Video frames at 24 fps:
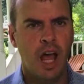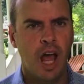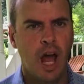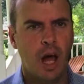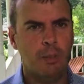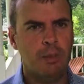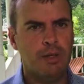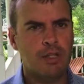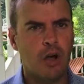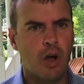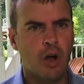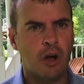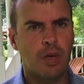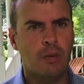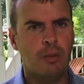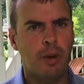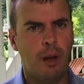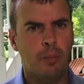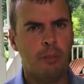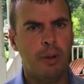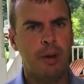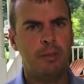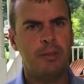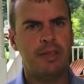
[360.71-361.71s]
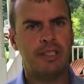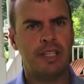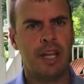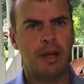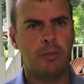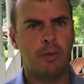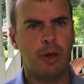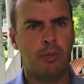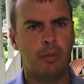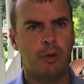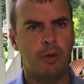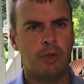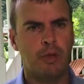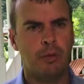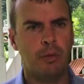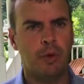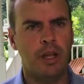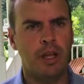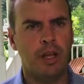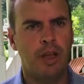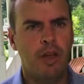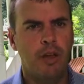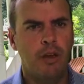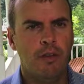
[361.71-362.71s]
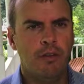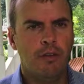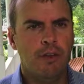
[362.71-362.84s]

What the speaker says: I'll be talking about baby step number 3,